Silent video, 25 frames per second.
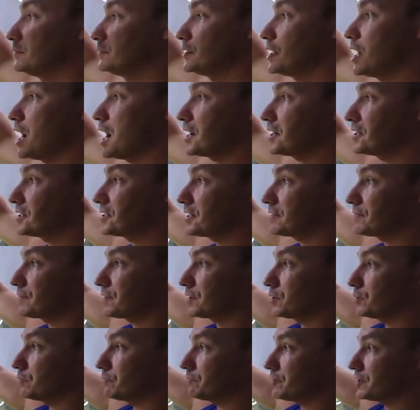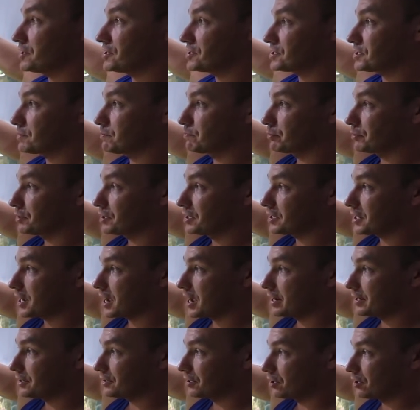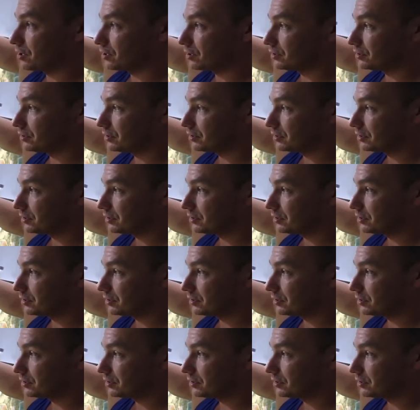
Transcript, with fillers: Not a difficult fish to breed at all.